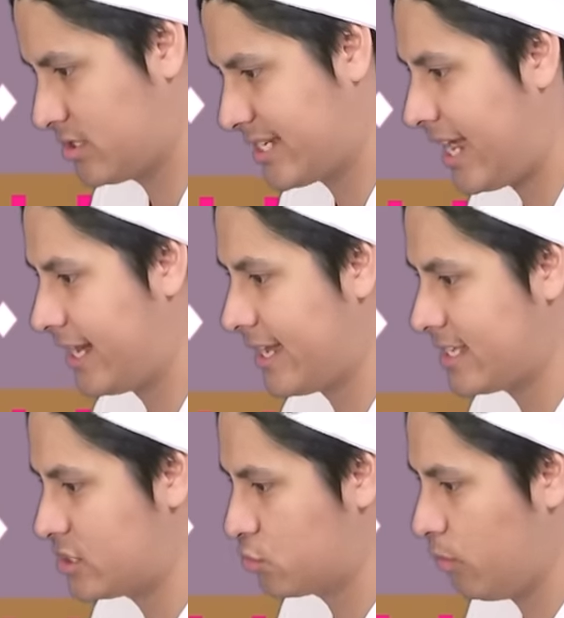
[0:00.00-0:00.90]
tight
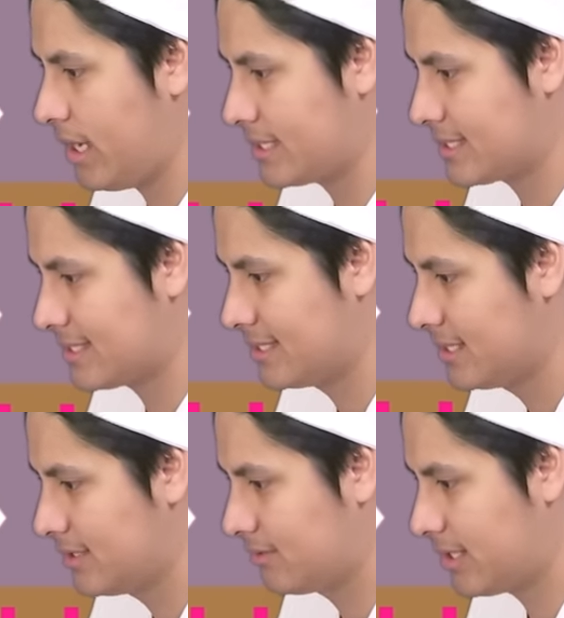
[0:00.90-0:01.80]
ass sweats.
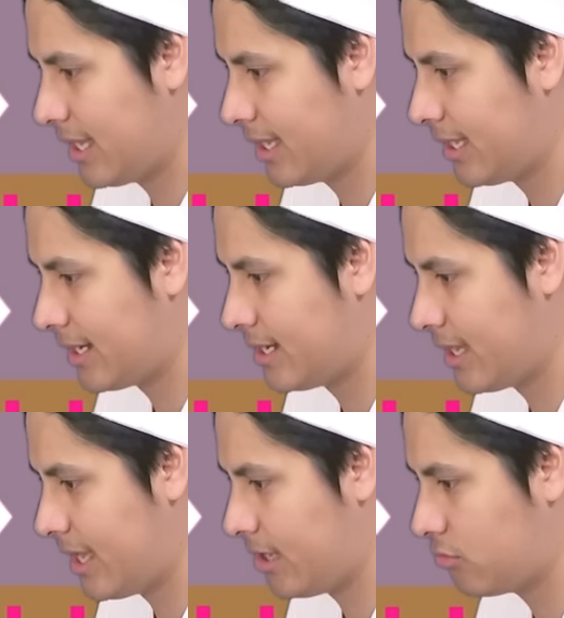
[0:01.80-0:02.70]
What the heck kind
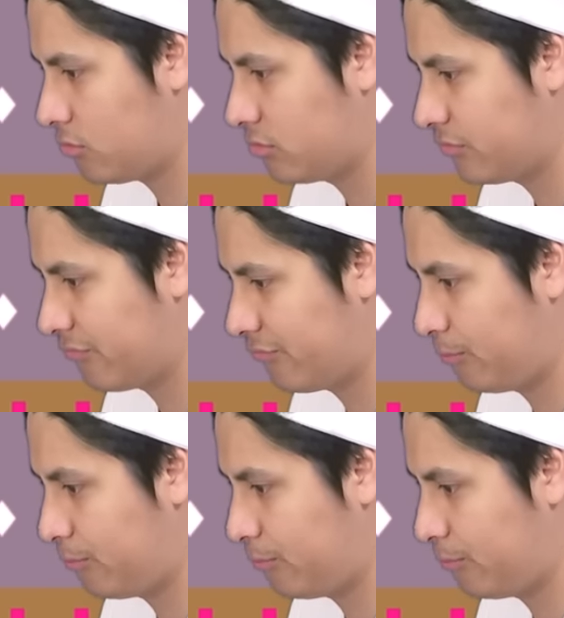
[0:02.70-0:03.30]
of ankle